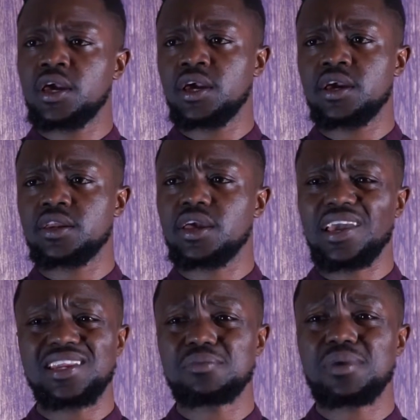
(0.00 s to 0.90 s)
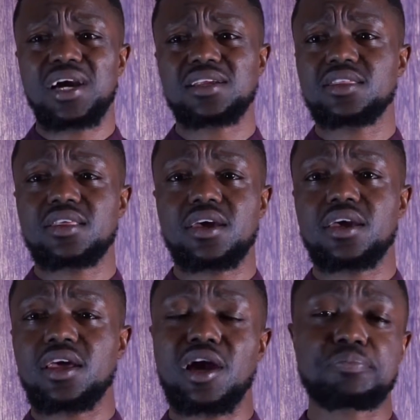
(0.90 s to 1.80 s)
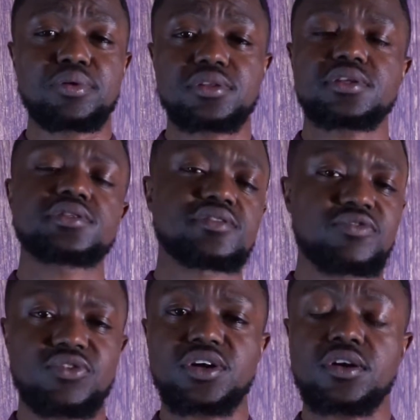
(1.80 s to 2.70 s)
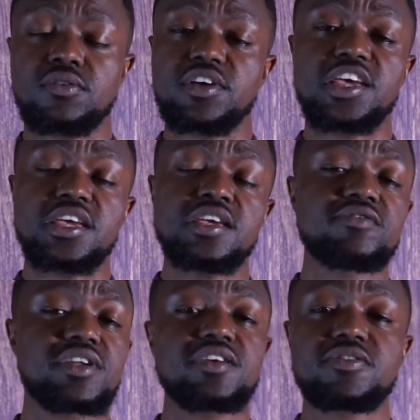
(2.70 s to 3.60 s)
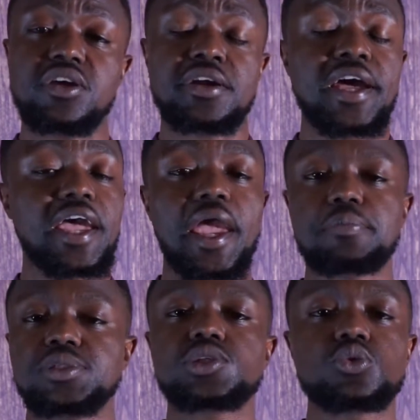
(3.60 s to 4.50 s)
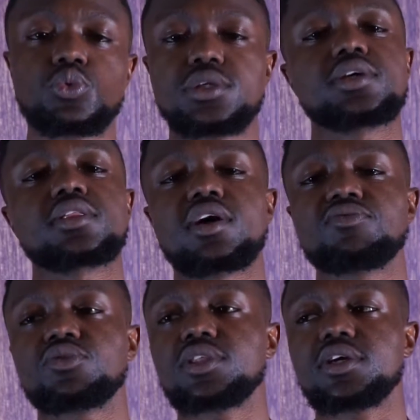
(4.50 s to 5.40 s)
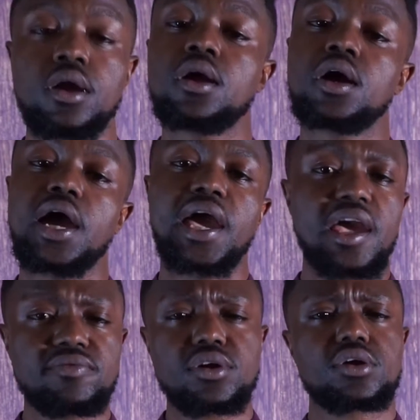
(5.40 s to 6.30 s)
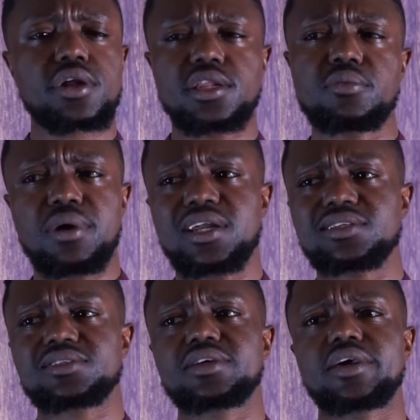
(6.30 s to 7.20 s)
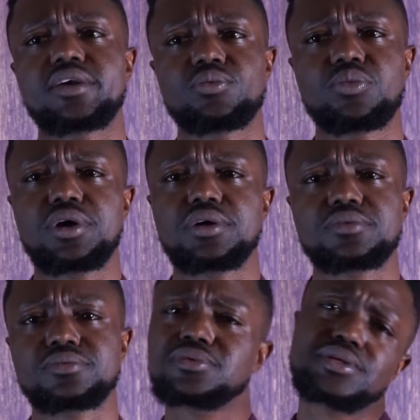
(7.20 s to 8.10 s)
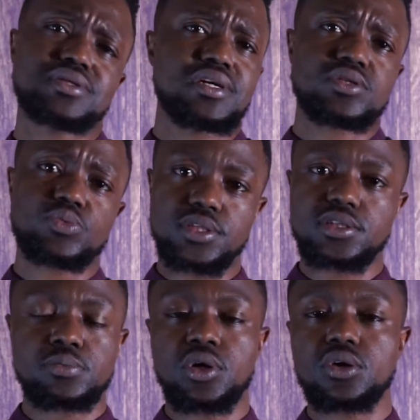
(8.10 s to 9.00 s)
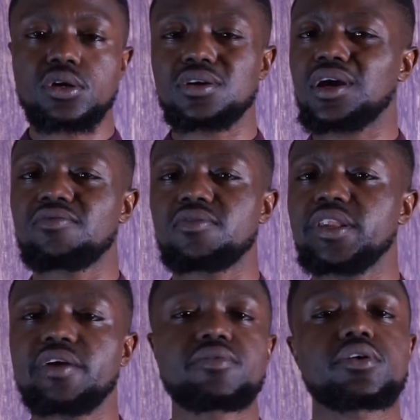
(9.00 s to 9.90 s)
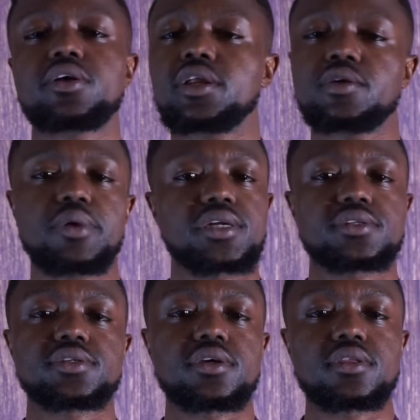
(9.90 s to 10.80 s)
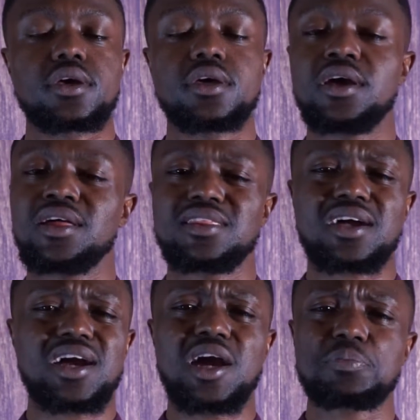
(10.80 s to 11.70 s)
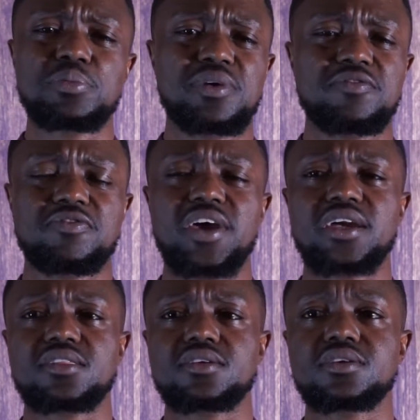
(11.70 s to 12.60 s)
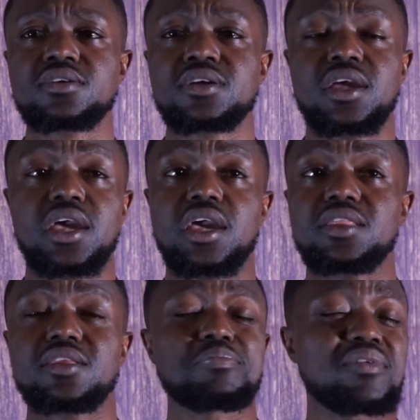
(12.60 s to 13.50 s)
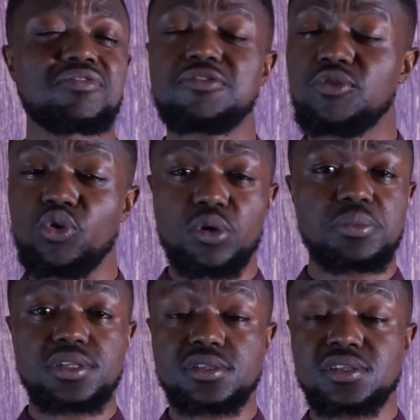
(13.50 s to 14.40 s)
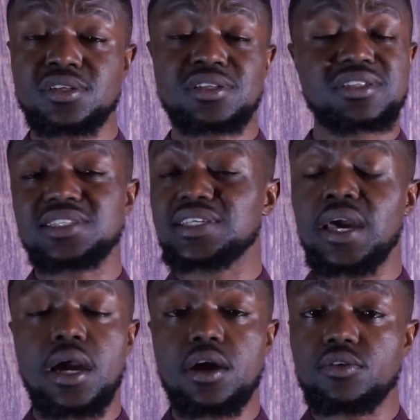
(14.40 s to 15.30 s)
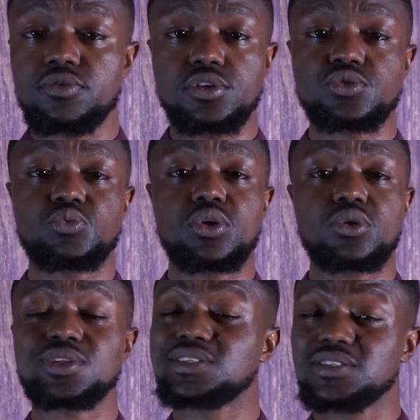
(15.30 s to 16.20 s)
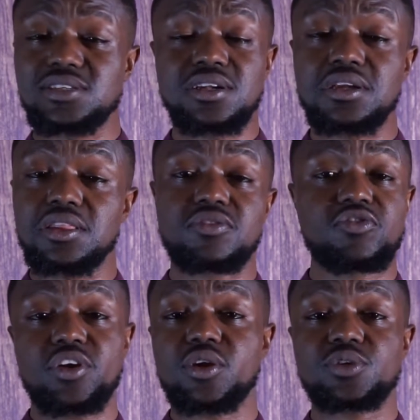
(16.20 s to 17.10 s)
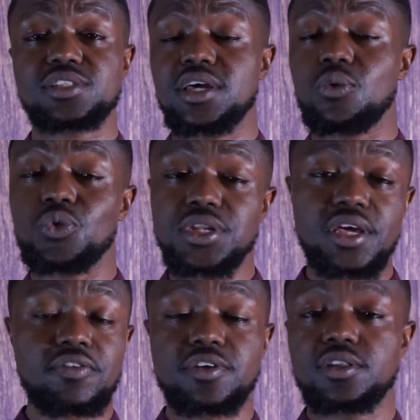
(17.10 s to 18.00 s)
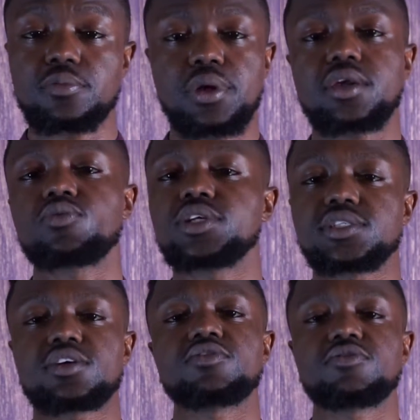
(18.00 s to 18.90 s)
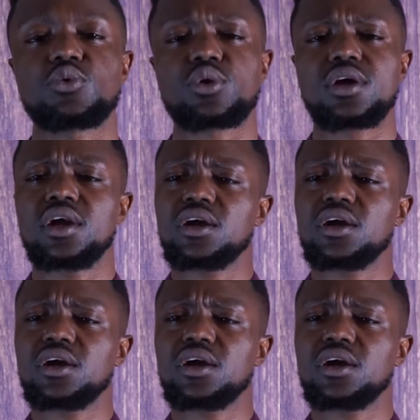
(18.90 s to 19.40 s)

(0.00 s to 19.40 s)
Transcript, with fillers: And anybody that I put this in front of, even if they're not absolutely in love with it. I haven't heard anybody say, well, this doesn't really smell good. I've never heard anybody say that. The compliment factor and the performance is out of this world. This is another fragrance that I would definitely pay retail for.